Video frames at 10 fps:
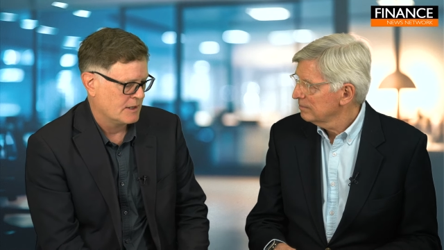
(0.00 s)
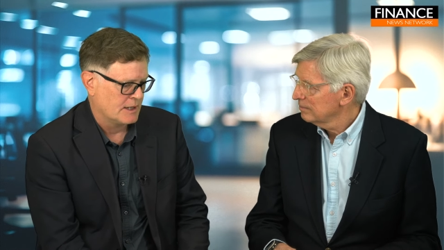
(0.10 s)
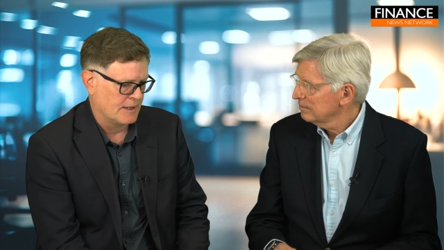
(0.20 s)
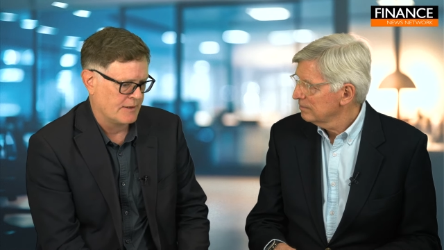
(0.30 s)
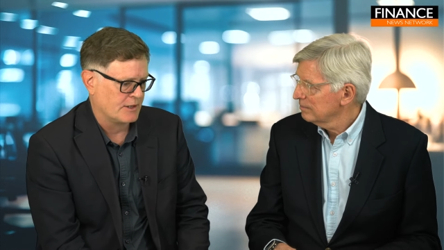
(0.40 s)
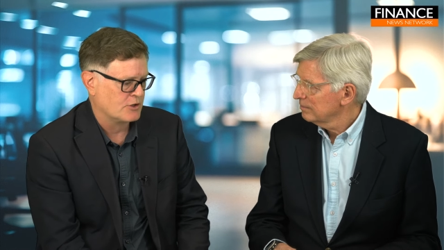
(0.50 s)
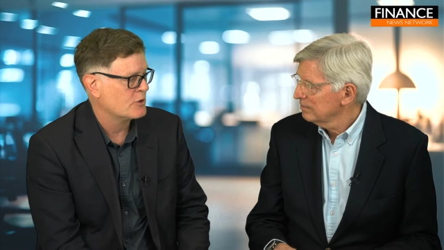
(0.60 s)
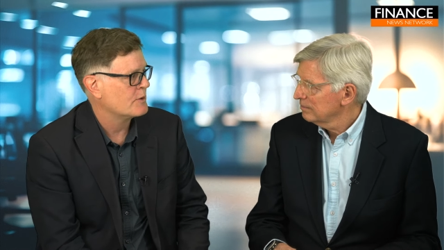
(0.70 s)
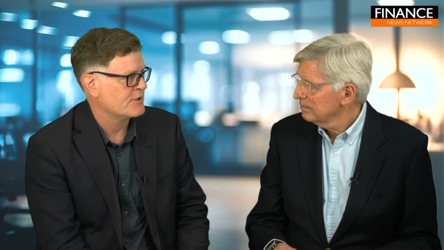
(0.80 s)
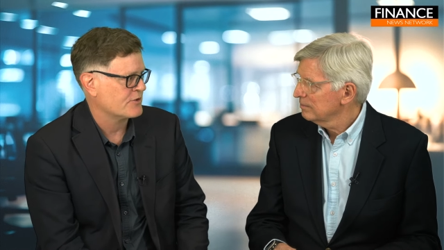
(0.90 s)
Speaker 1: Uh, I think
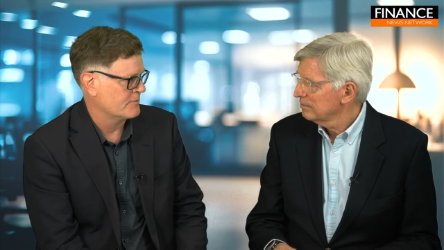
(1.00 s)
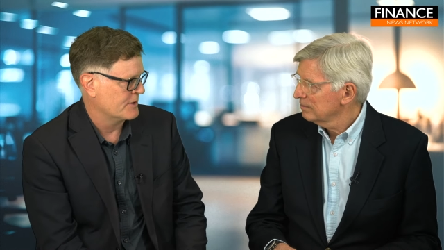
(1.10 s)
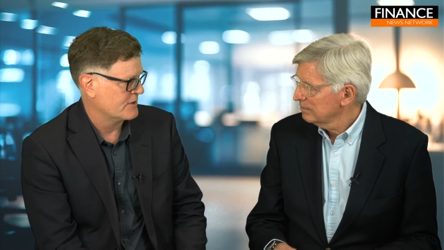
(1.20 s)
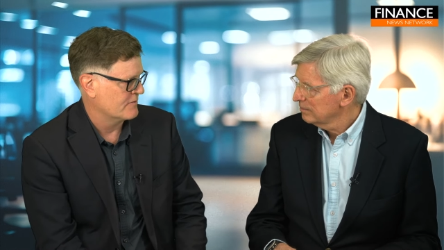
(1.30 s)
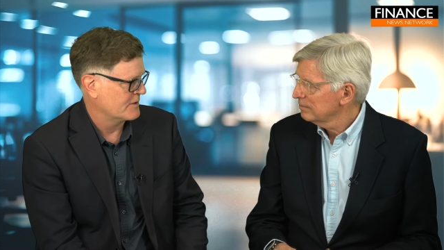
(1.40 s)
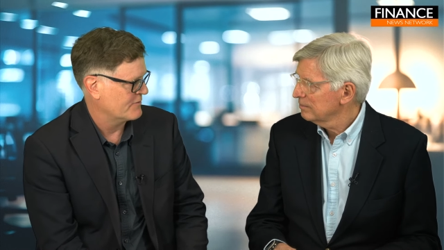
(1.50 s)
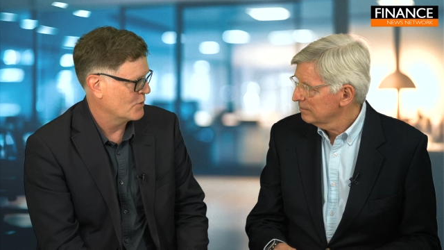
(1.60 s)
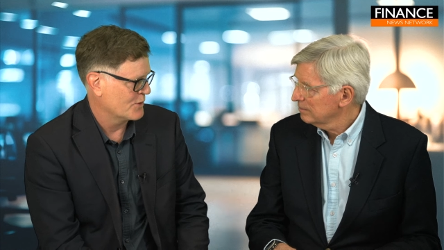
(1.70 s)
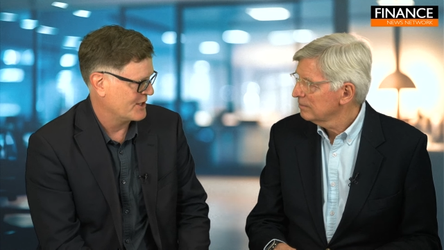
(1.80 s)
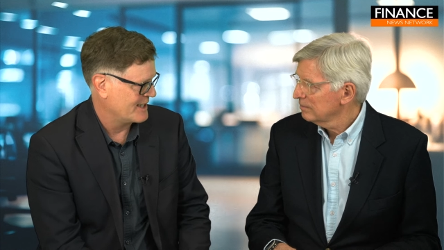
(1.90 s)
two instruments of my
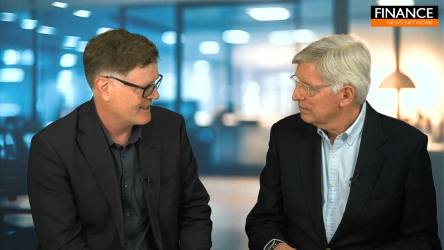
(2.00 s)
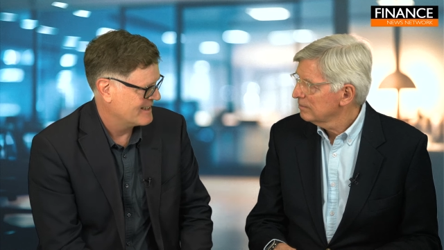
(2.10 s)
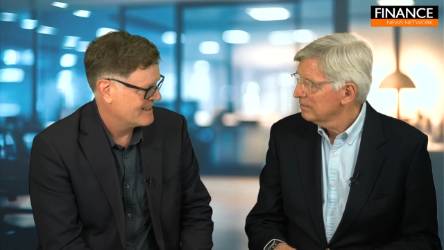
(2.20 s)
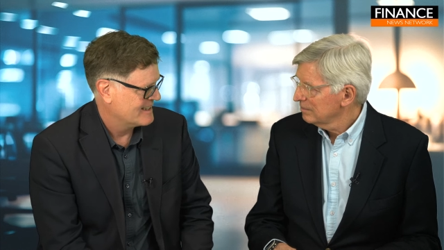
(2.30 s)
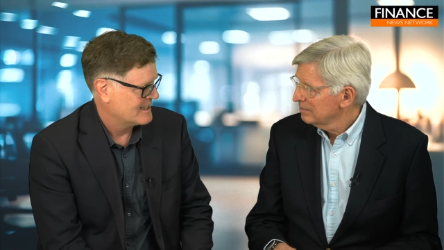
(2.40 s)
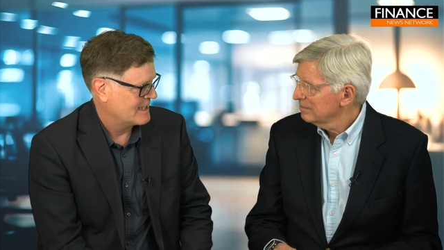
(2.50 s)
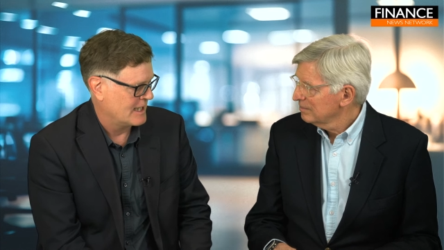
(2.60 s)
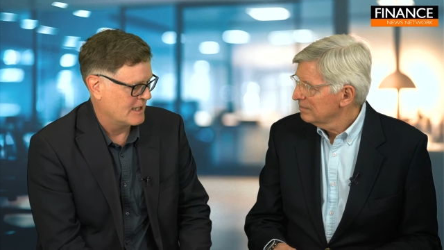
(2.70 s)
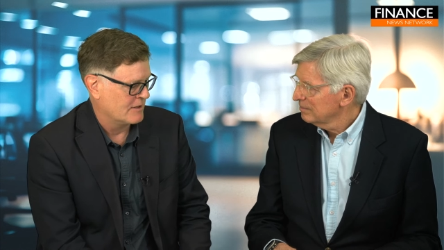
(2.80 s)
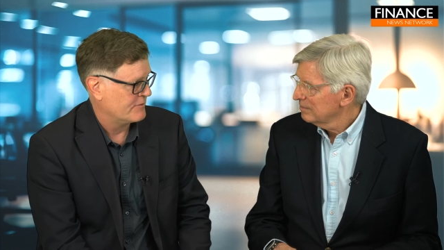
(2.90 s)
40
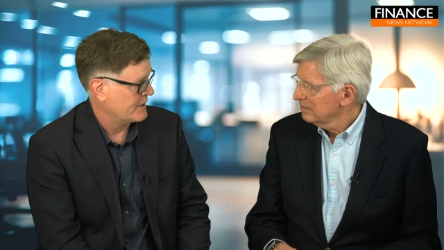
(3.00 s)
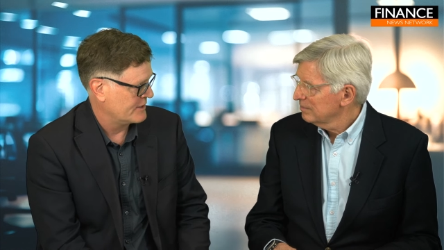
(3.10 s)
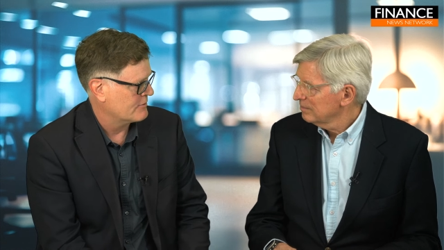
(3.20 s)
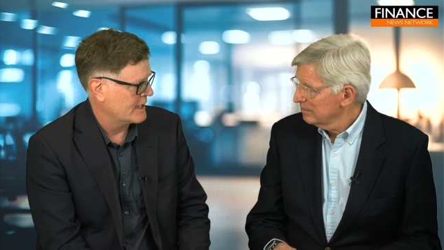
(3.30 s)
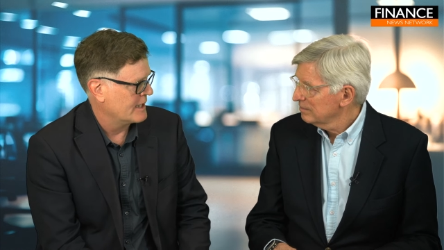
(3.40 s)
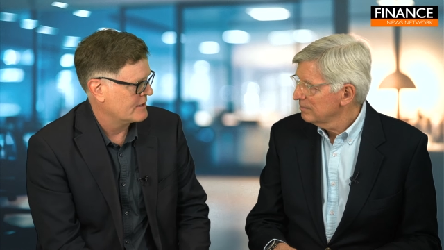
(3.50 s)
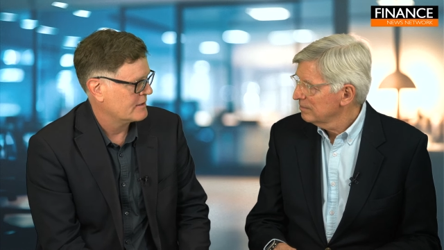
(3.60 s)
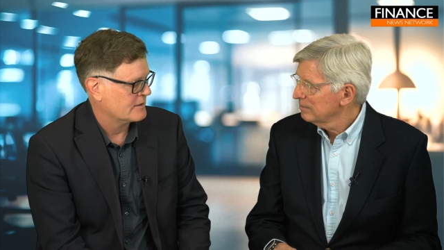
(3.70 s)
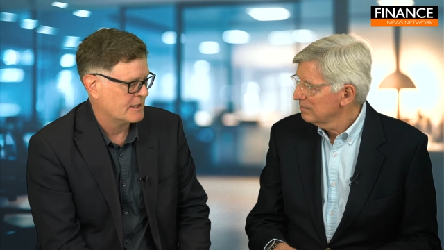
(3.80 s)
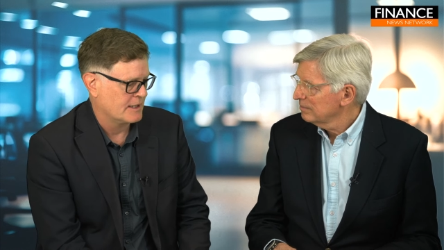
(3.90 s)
are fixed rate.